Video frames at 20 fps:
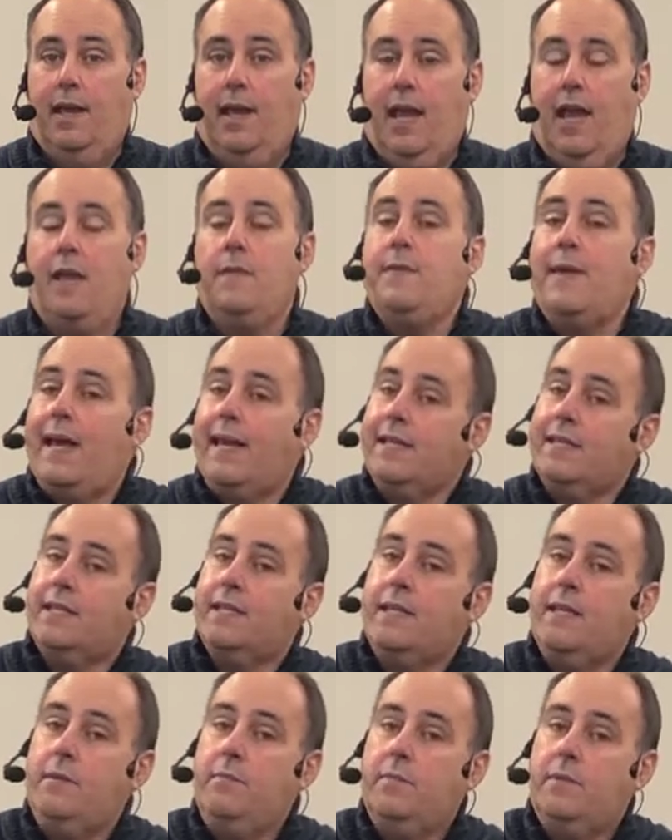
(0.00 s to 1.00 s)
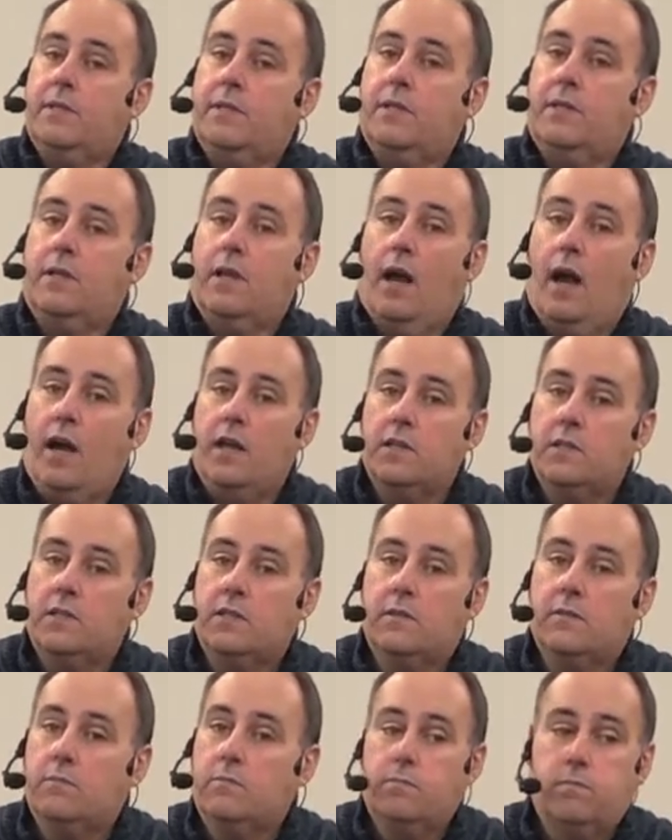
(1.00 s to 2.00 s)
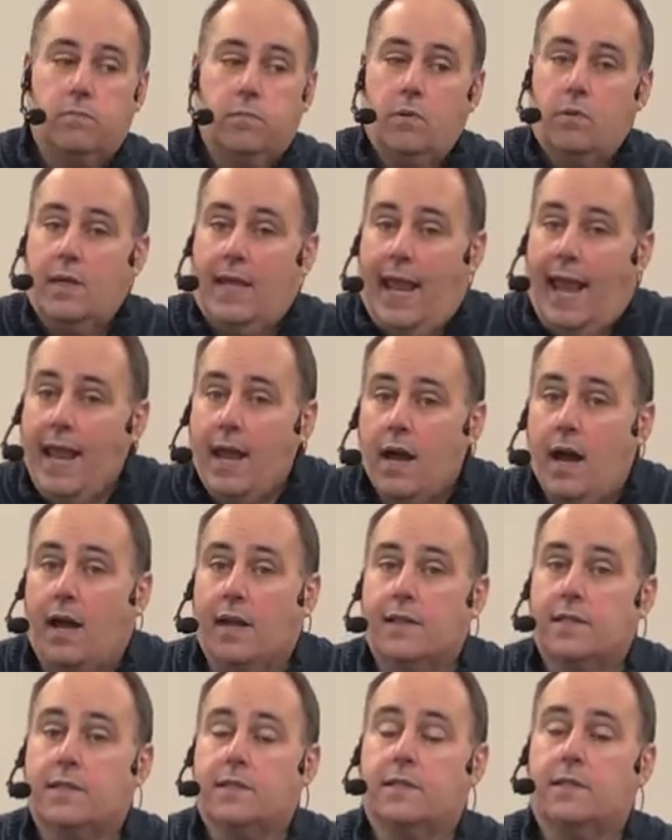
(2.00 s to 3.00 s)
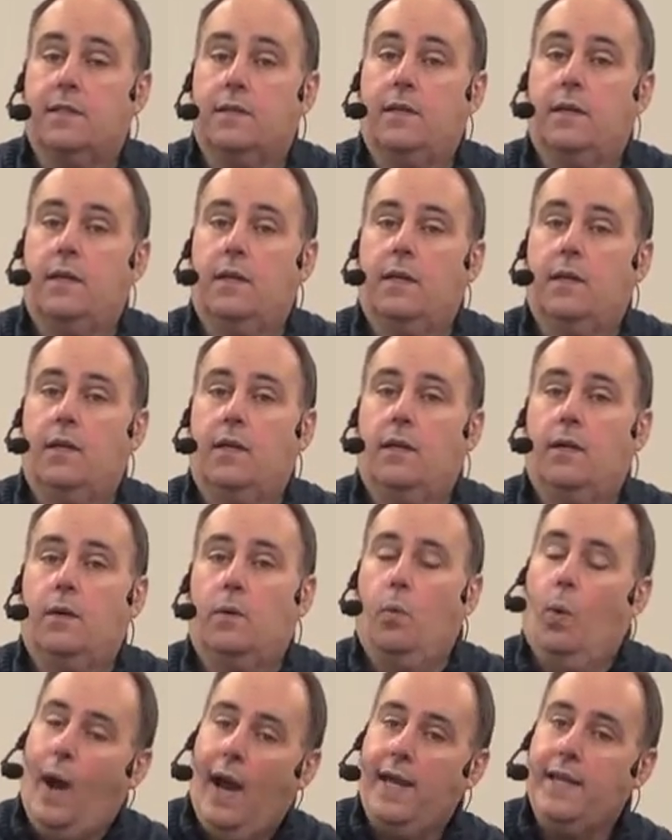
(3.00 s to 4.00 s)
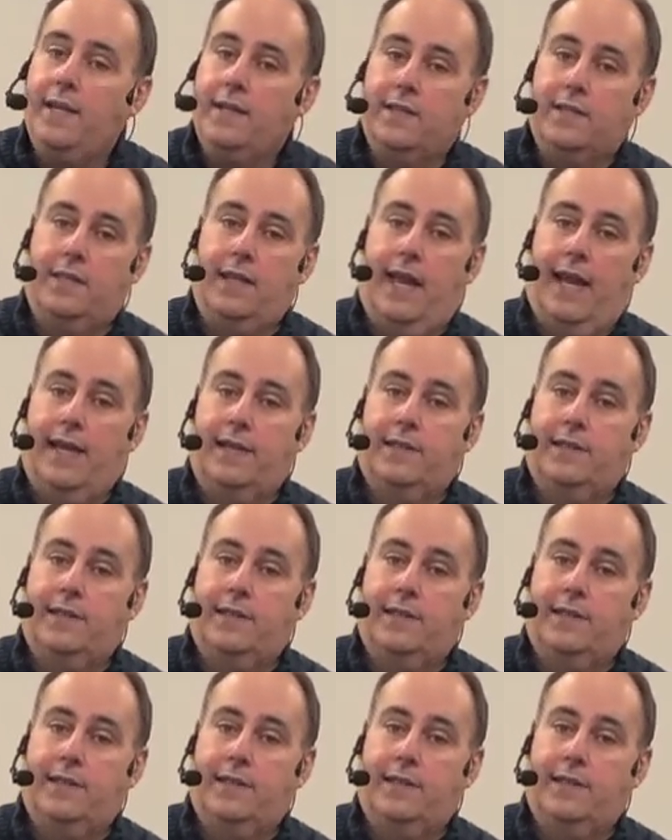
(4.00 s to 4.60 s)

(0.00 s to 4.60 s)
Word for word: and that seems to cause chaos. Why is that?